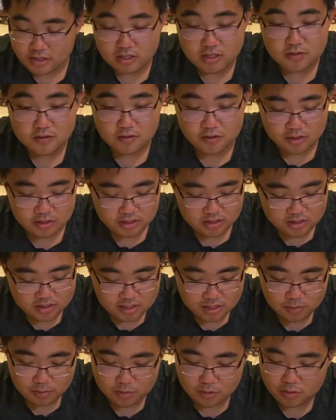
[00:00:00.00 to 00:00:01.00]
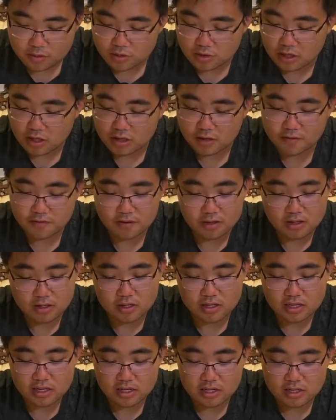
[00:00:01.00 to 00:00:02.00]
is fully disassembled, you have a
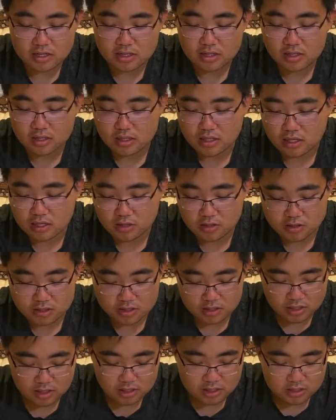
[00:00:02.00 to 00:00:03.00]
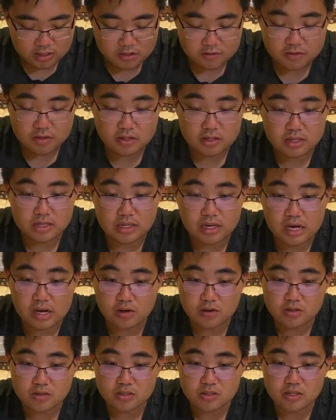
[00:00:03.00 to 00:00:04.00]
clean inner slide and you have a clean
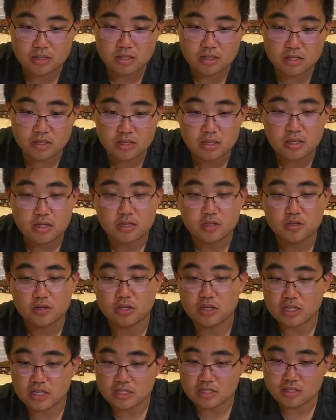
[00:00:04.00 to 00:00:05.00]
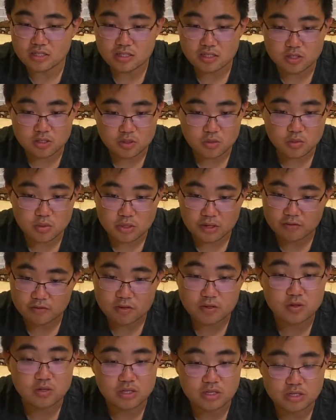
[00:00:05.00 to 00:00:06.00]
outer slide, you can easily do whatever you
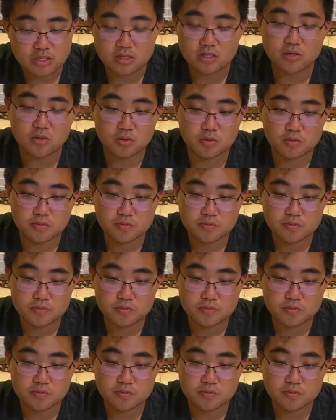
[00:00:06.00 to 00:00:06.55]
need to do.